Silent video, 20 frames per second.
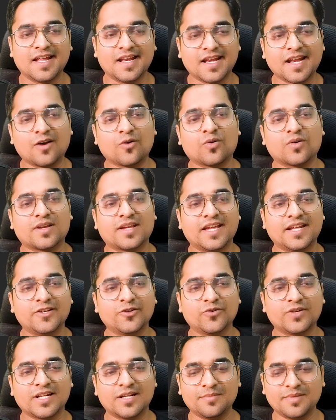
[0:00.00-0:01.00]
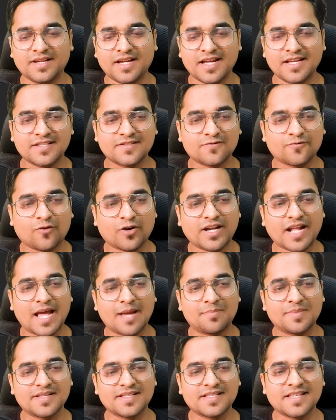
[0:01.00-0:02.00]
Now, can you tell me, guys, what
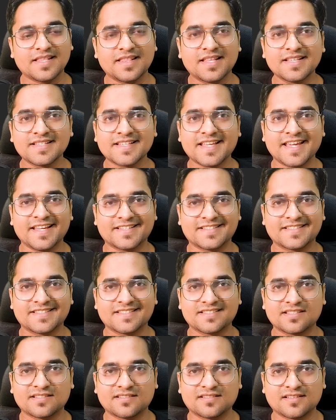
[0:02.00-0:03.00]
happens in this case?